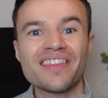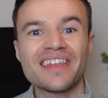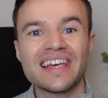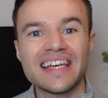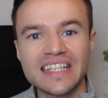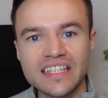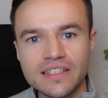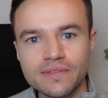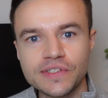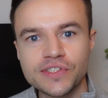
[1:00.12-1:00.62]
the
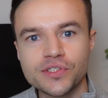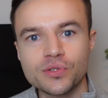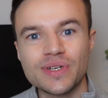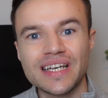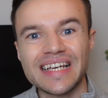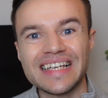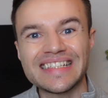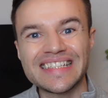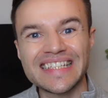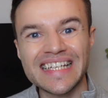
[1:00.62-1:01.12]
individual
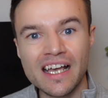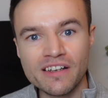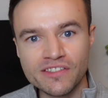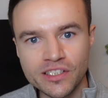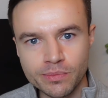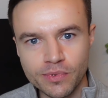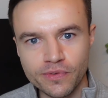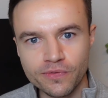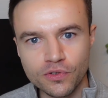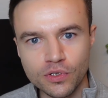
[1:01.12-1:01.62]
ETFs
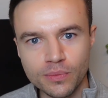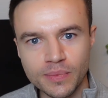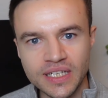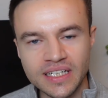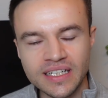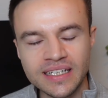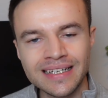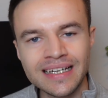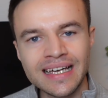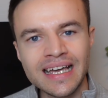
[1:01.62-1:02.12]
are
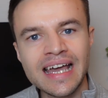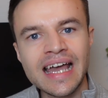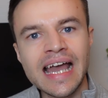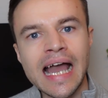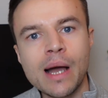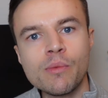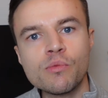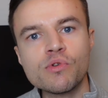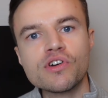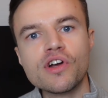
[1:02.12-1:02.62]
performing,
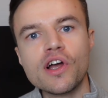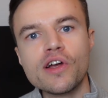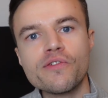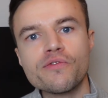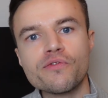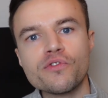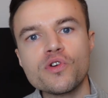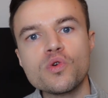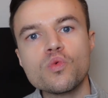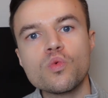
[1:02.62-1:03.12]
and we'll go
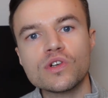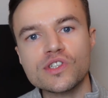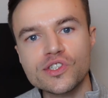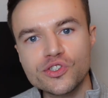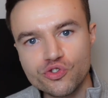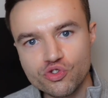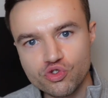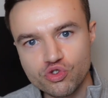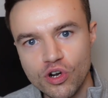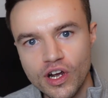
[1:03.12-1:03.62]
through what's
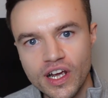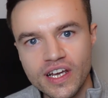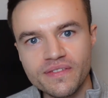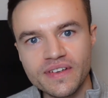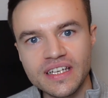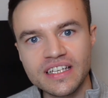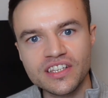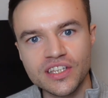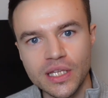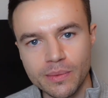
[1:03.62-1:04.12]

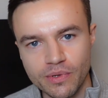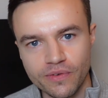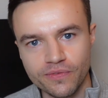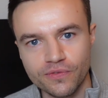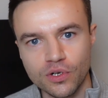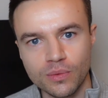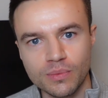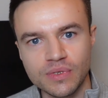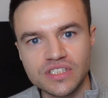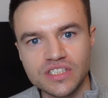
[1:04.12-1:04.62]
driving the
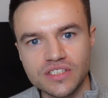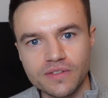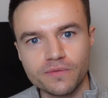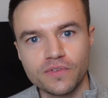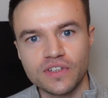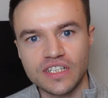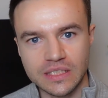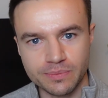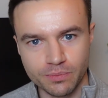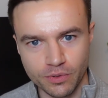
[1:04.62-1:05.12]
performance for
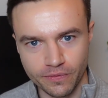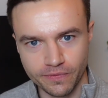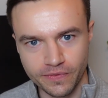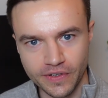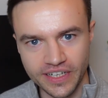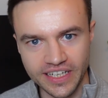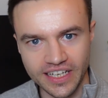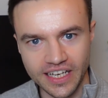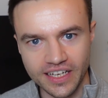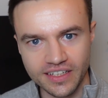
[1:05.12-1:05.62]
this
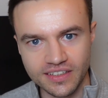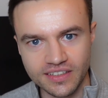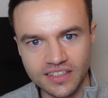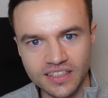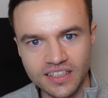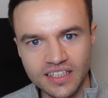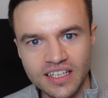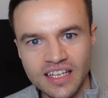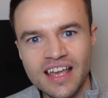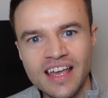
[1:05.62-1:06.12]
portfolio.
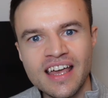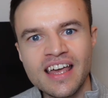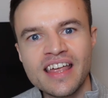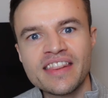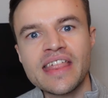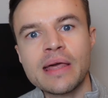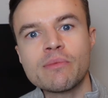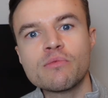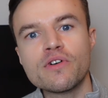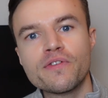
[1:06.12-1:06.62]

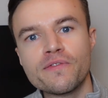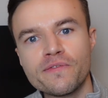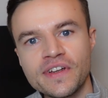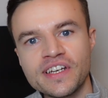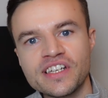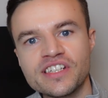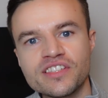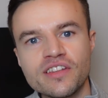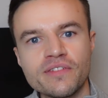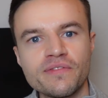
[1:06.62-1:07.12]
Then we'll
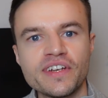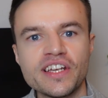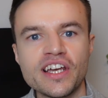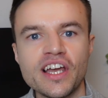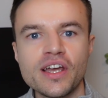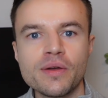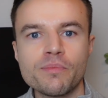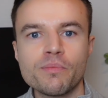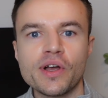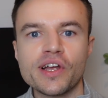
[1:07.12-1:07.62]
finish the
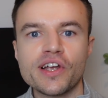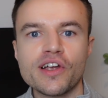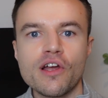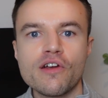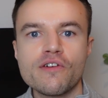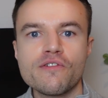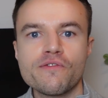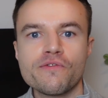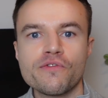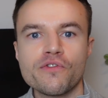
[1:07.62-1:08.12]
video by
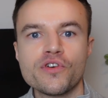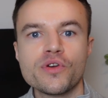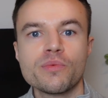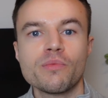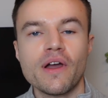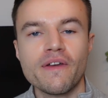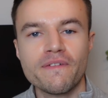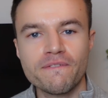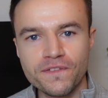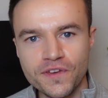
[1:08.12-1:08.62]
going through
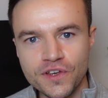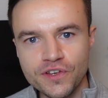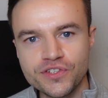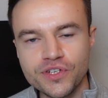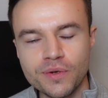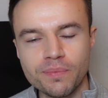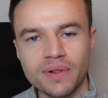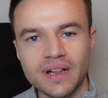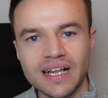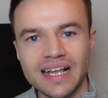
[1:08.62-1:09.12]
my future
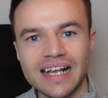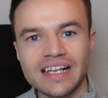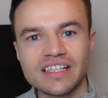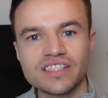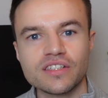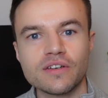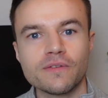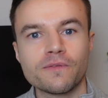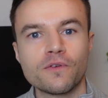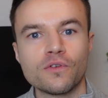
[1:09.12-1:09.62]

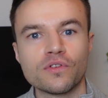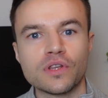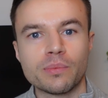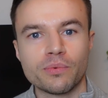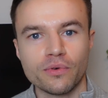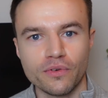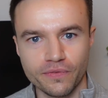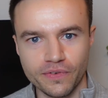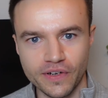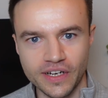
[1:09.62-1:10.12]
plans for the
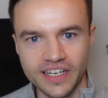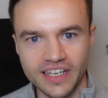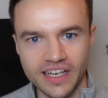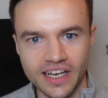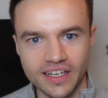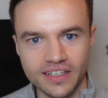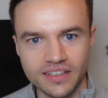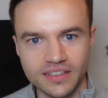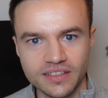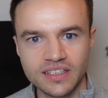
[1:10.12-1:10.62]

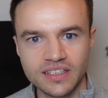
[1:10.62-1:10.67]
portfolio.